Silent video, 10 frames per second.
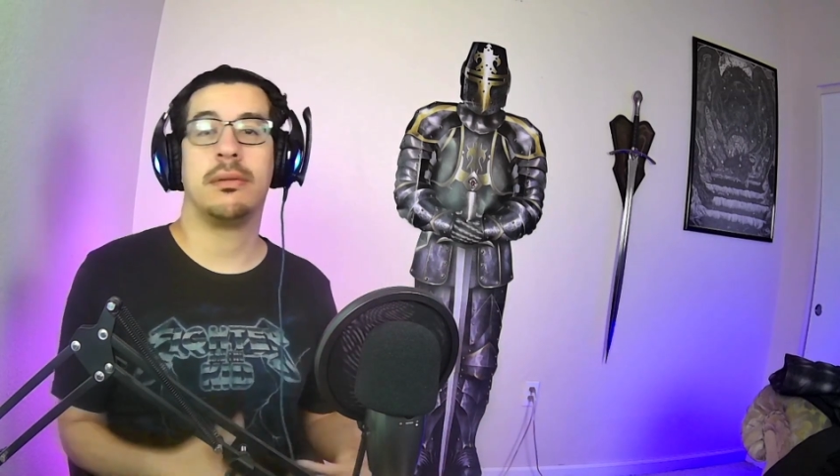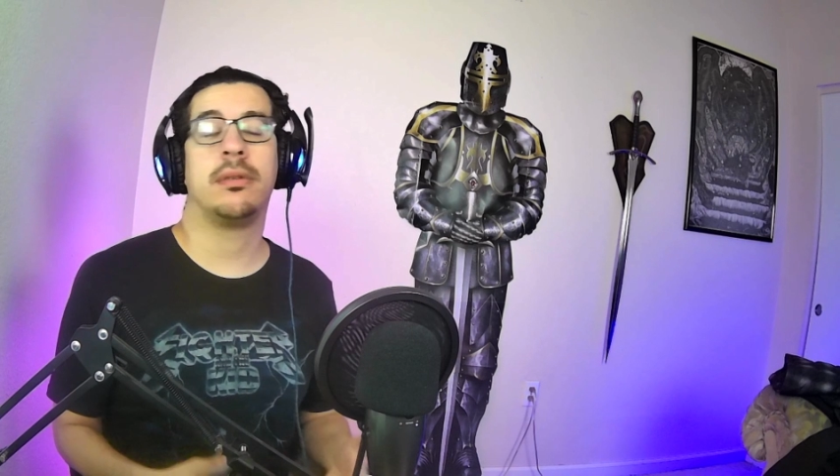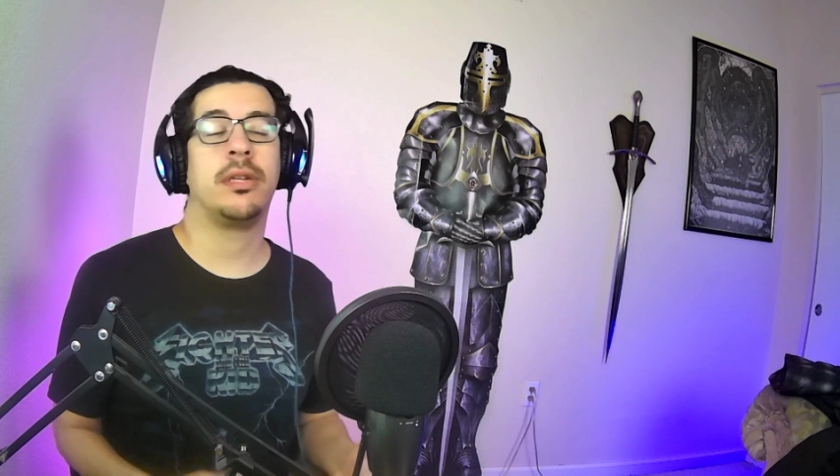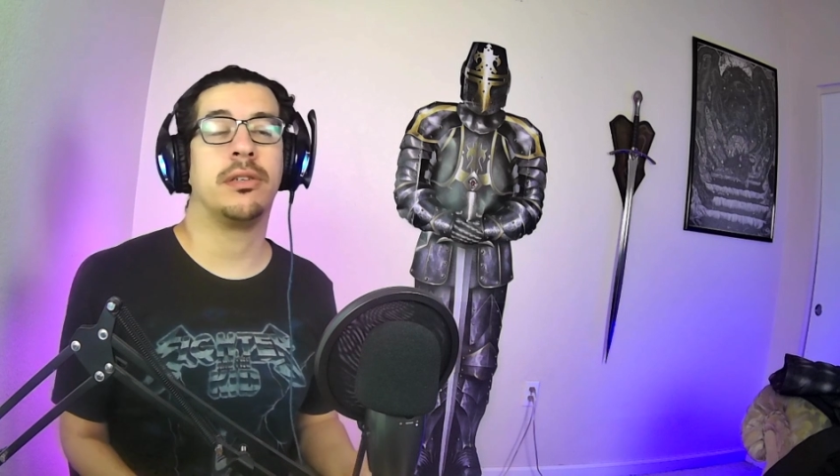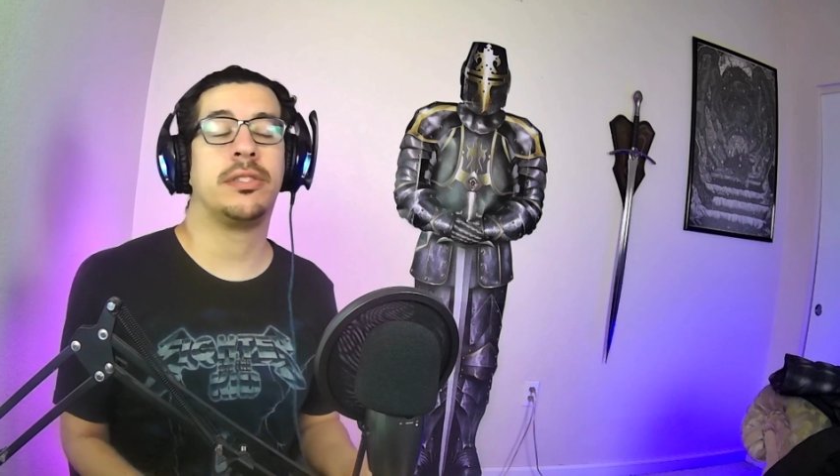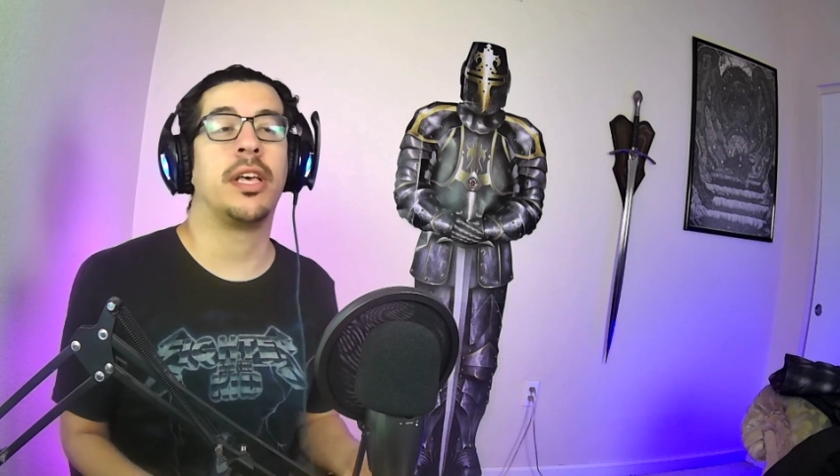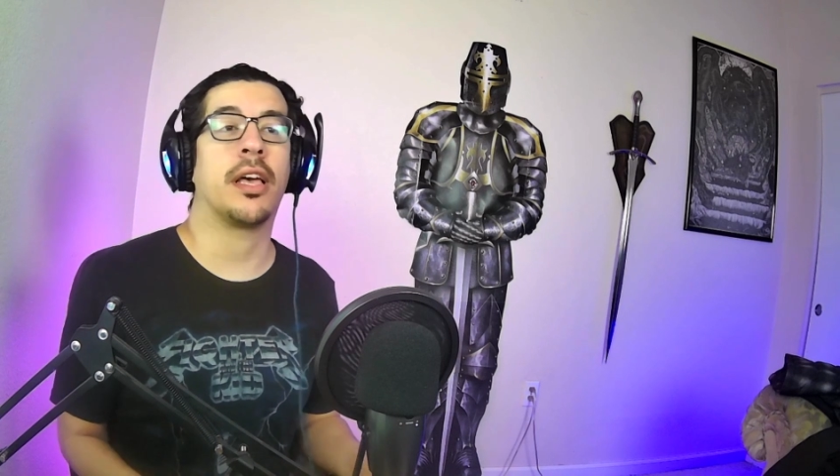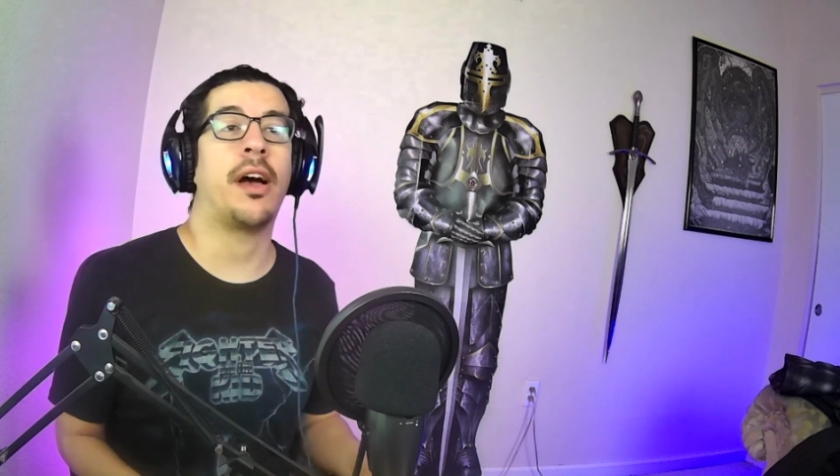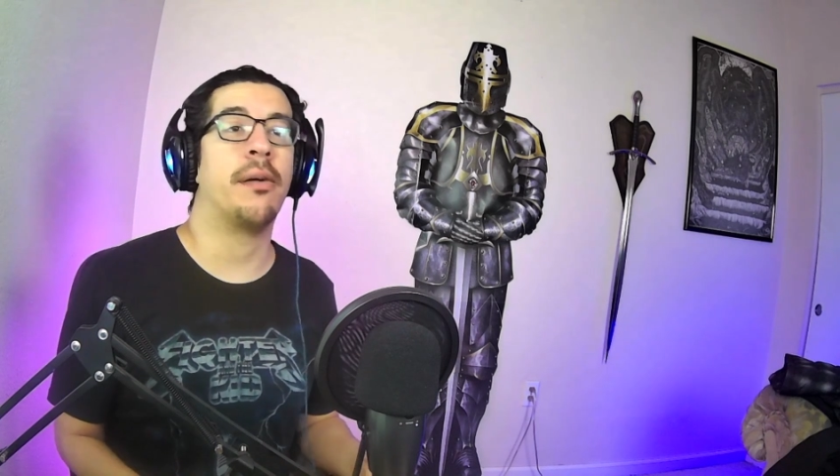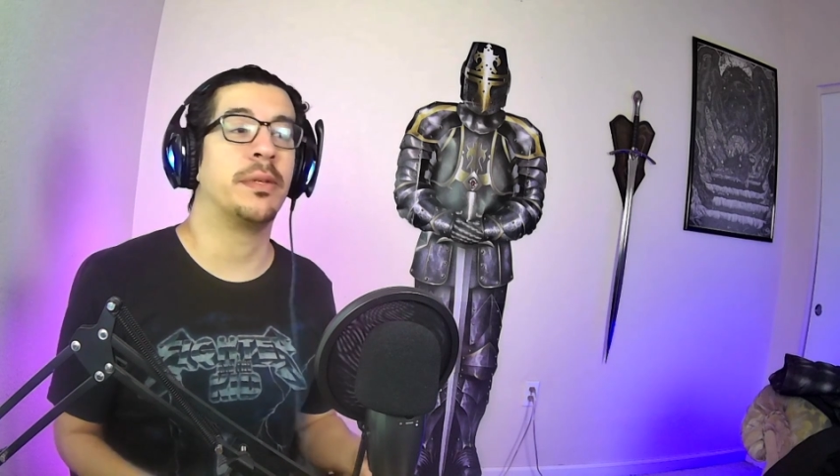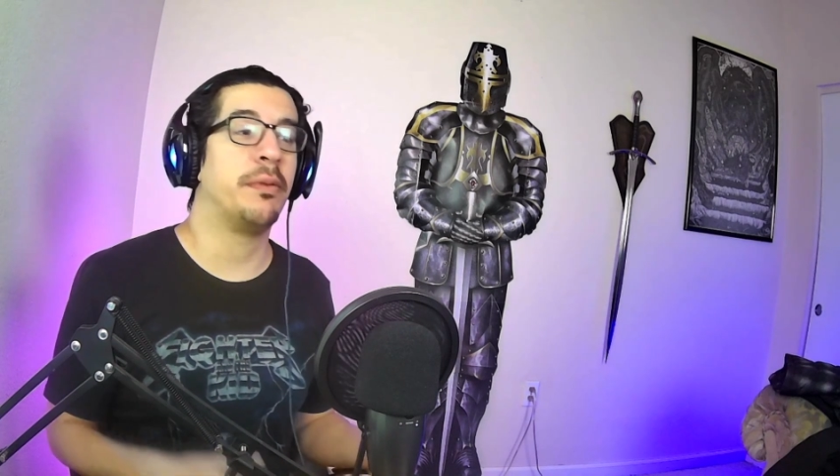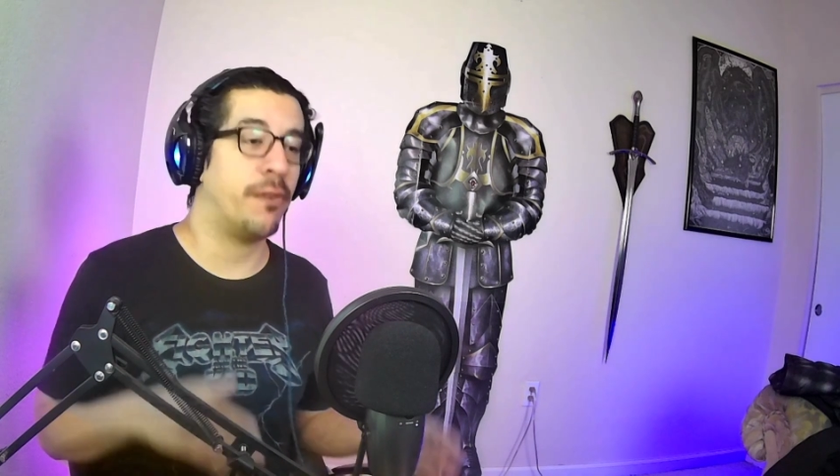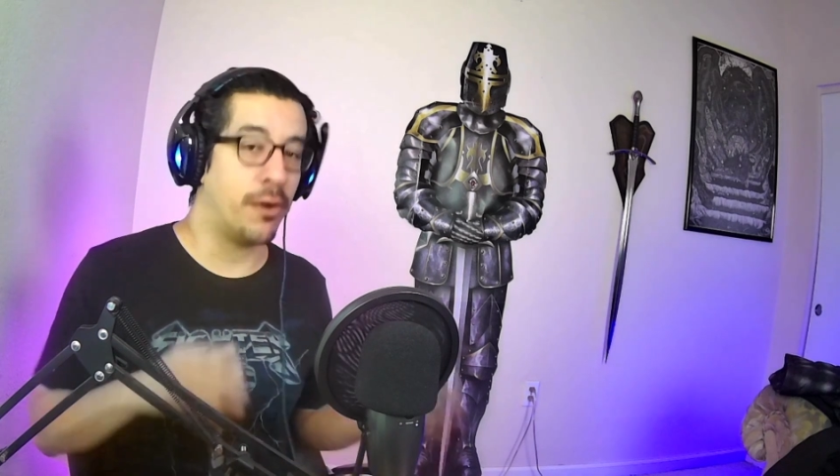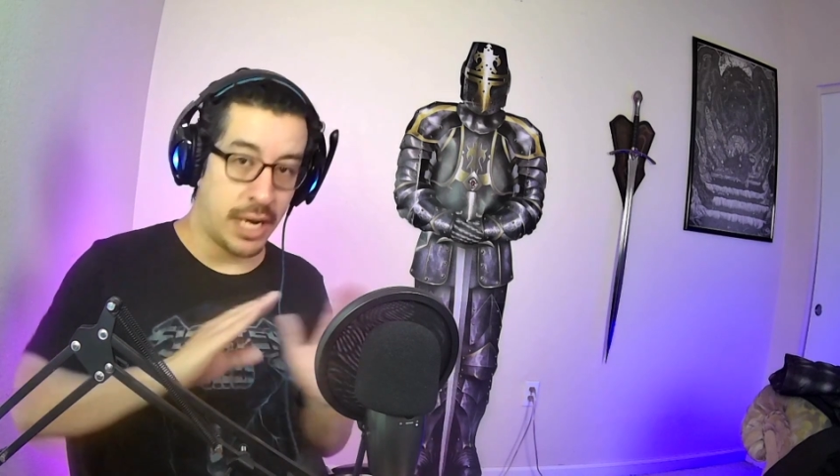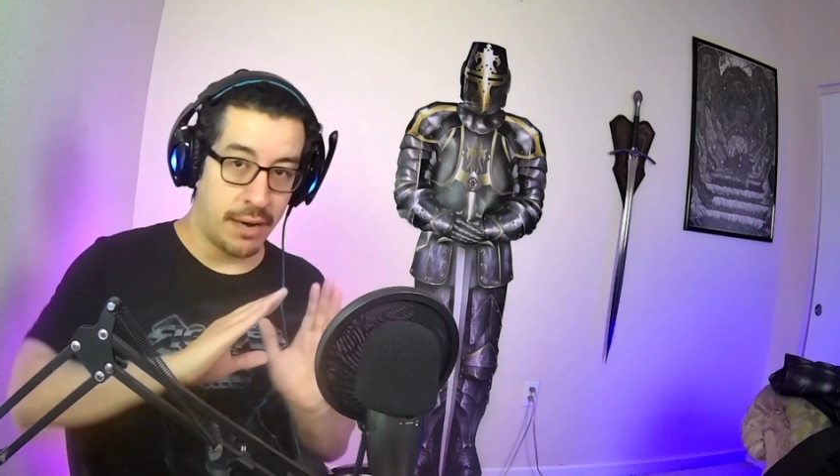you know, sitcoms
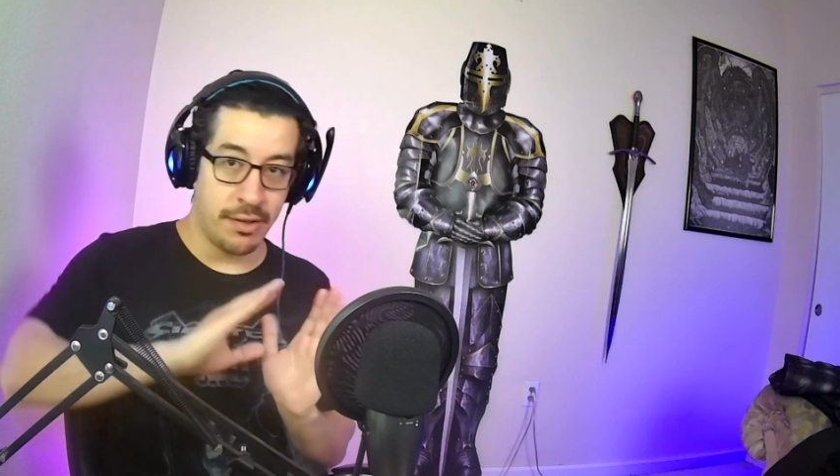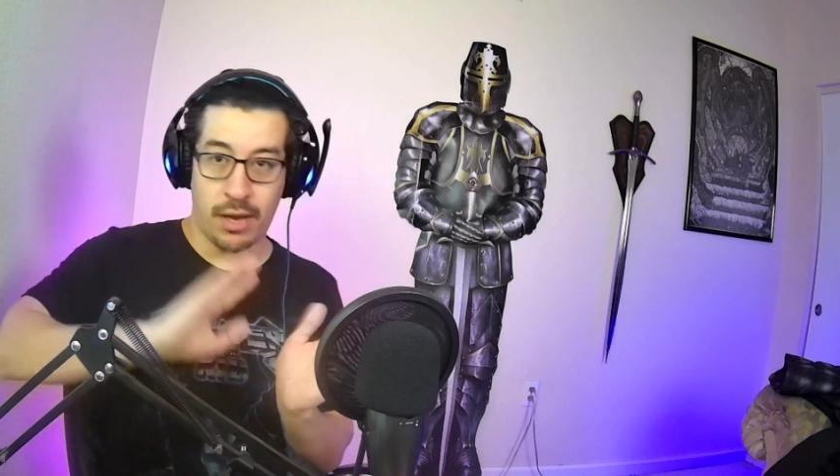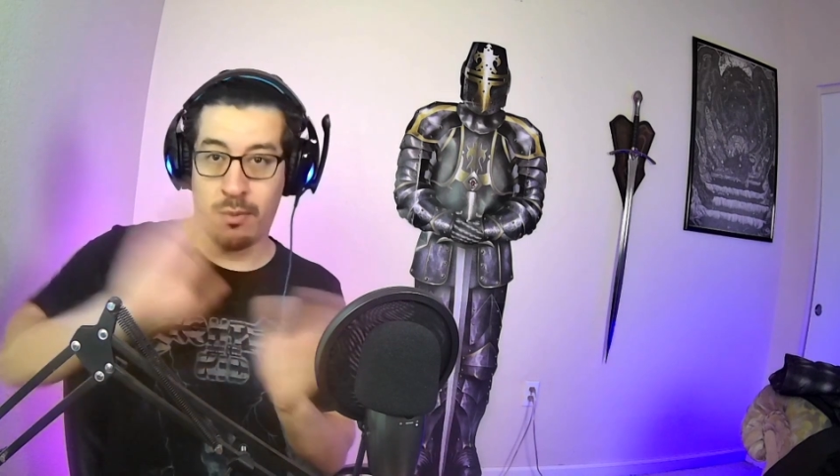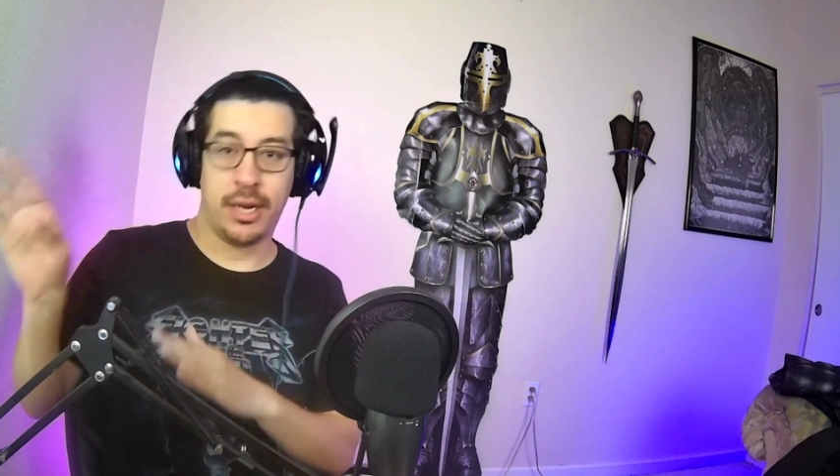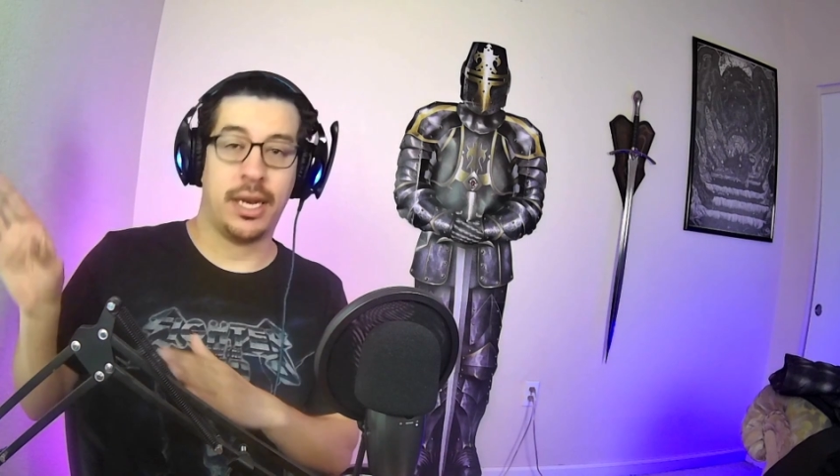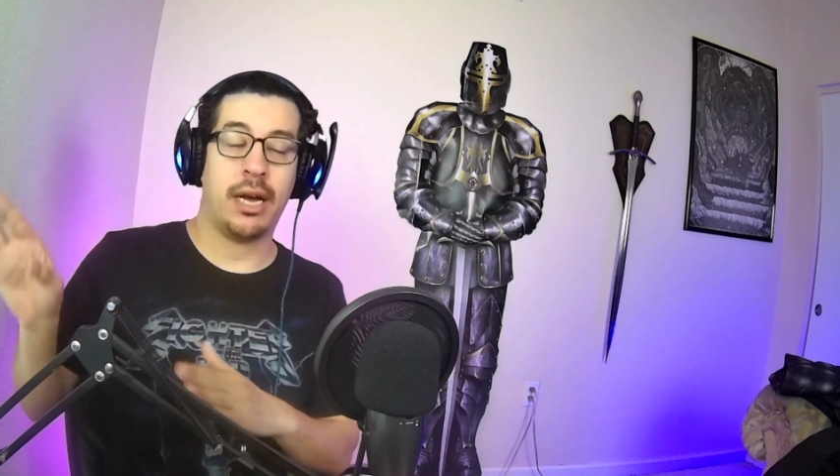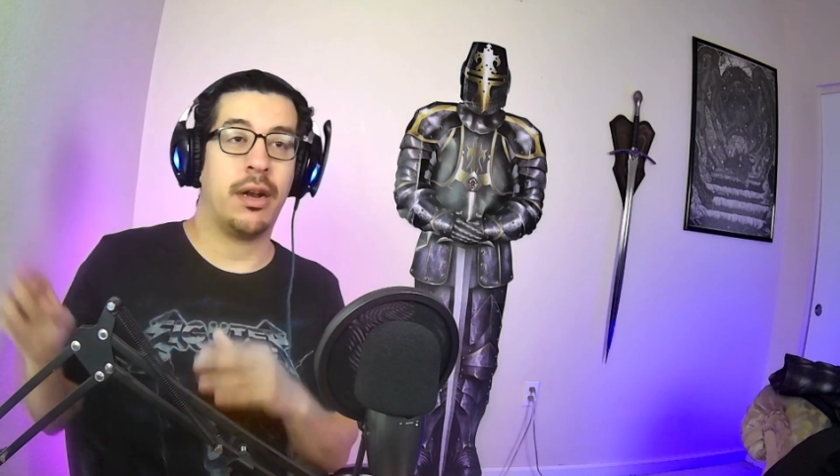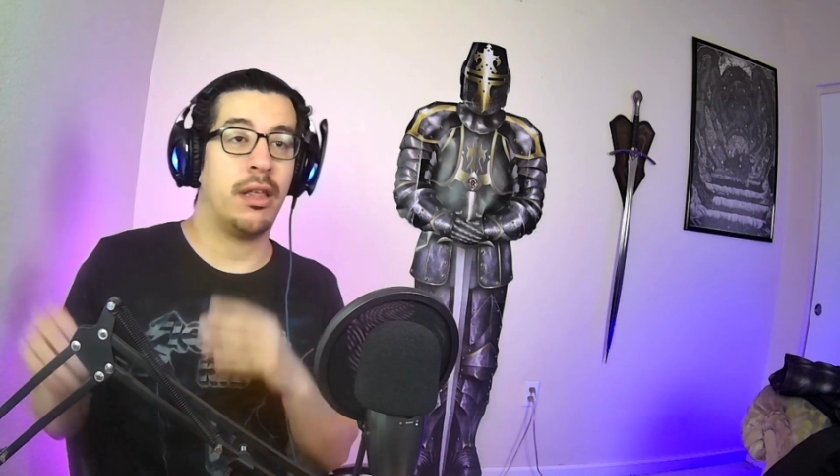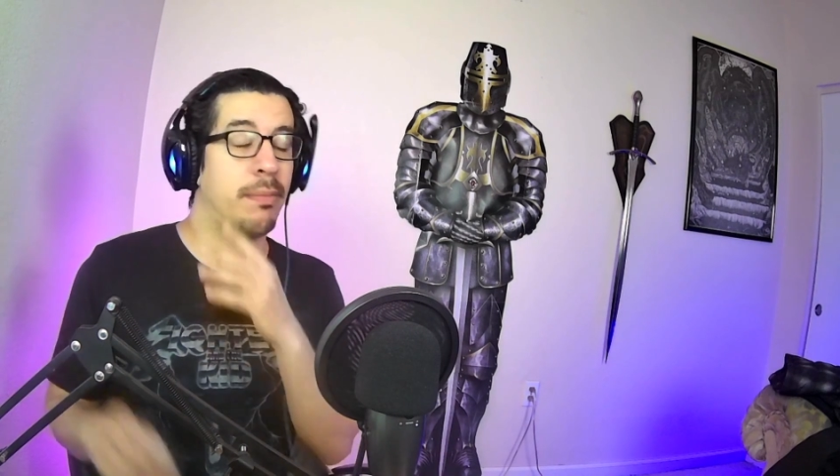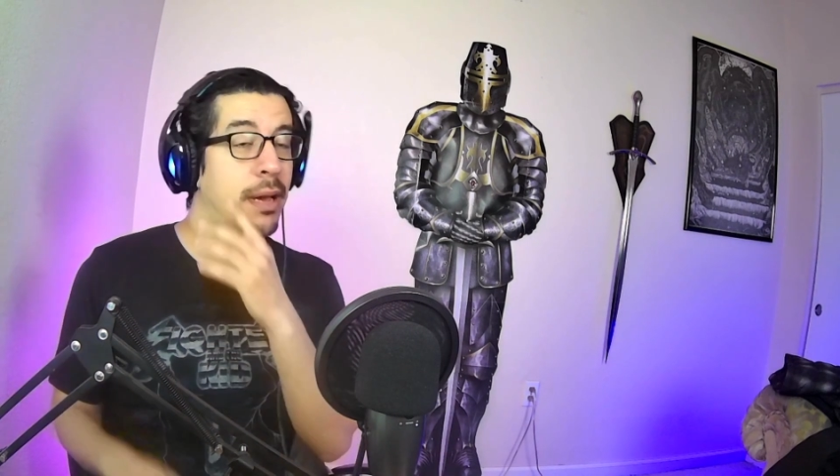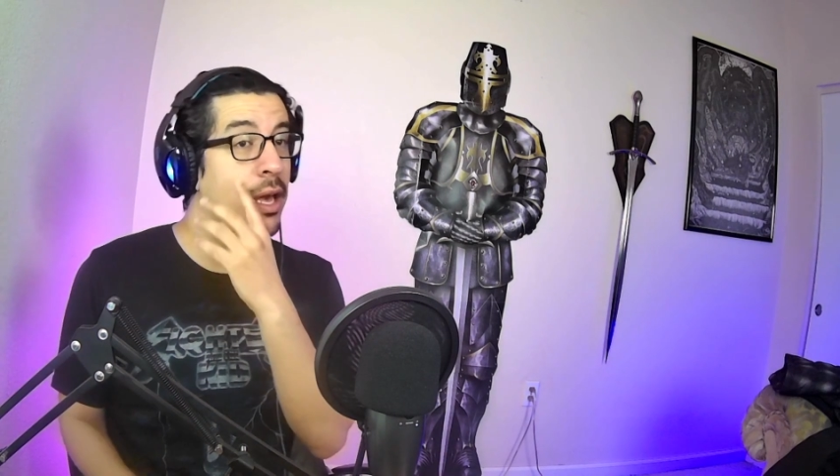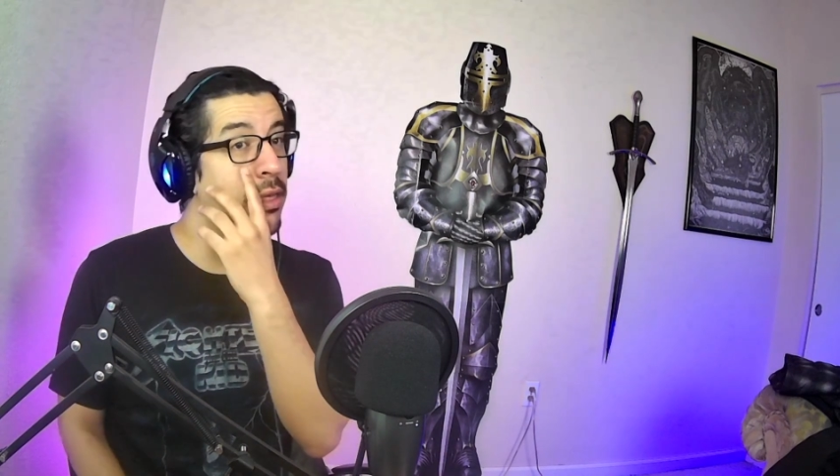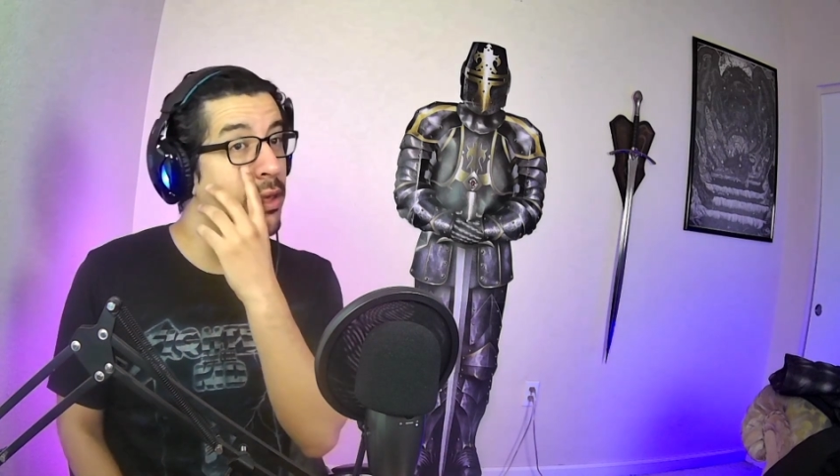before everything went down another path.